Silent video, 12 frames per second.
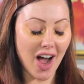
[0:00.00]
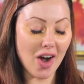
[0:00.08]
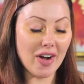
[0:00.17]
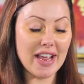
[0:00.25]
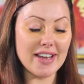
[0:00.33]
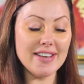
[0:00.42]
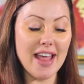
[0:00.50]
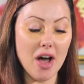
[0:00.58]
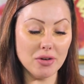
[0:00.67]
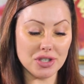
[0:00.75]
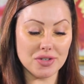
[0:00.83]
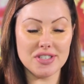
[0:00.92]
all right,
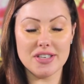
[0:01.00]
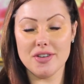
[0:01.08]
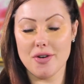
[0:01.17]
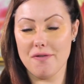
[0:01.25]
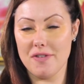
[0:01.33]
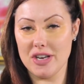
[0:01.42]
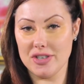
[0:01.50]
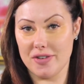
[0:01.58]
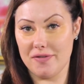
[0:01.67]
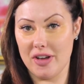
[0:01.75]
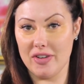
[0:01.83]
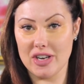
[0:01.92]
now choosing your finish
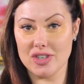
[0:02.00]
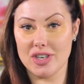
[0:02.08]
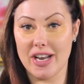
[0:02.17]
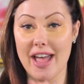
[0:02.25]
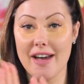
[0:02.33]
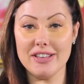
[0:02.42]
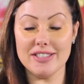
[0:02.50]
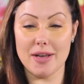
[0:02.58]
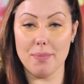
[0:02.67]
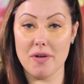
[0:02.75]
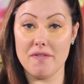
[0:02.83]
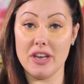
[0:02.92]
of foundation. I have a
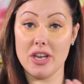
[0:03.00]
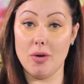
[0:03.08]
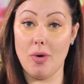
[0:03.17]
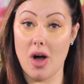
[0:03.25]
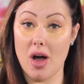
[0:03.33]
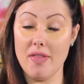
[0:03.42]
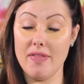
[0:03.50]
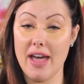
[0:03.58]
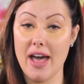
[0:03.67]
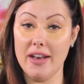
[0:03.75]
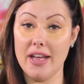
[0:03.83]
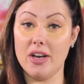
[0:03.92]
separate video on
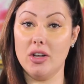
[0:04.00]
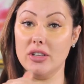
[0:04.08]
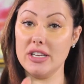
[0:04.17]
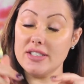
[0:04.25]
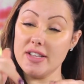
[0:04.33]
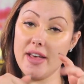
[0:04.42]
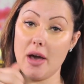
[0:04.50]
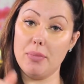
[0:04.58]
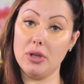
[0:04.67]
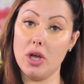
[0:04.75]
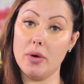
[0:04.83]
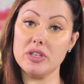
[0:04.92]
that and I'll link to that
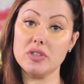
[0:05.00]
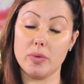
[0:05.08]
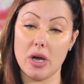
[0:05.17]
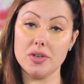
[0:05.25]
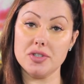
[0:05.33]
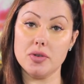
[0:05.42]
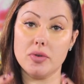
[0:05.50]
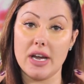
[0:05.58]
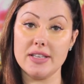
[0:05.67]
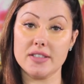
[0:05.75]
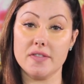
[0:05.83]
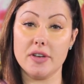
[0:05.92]
below as well so you
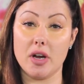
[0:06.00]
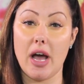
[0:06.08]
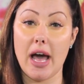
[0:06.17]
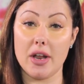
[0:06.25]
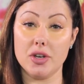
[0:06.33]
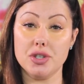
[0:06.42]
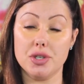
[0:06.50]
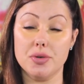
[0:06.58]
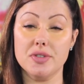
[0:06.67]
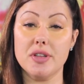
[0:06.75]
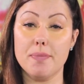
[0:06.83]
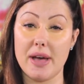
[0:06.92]
guys can figure out how to
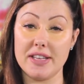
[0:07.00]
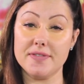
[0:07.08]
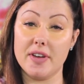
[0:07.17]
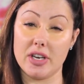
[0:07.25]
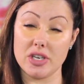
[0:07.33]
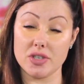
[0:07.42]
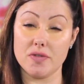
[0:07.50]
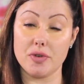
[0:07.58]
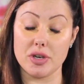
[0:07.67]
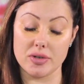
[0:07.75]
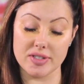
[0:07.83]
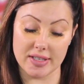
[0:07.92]
choose the best foundation for
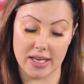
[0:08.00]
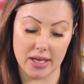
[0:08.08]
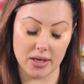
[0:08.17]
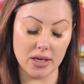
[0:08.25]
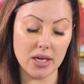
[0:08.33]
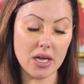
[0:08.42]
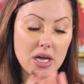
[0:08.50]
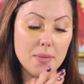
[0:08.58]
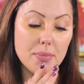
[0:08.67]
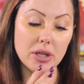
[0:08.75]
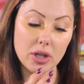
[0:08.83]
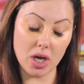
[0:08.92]
your skin.
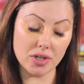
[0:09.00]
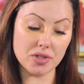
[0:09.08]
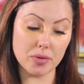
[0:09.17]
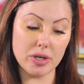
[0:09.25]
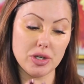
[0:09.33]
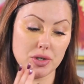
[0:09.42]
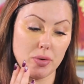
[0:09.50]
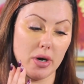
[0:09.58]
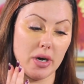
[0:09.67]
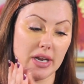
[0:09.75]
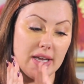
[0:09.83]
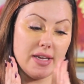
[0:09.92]
But long story
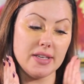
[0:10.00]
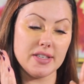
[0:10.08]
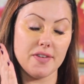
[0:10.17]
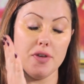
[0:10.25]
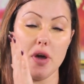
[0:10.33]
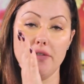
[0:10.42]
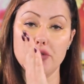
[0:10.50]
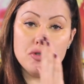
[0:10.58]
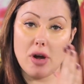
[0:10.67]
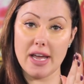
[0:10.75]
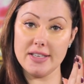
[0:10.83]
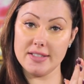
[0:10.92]
short is if you have
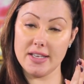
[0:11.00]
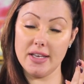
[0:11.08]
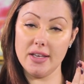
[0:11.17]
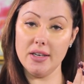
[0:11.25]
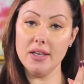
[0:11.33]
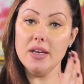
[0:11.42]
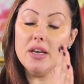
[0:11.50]
dry skin,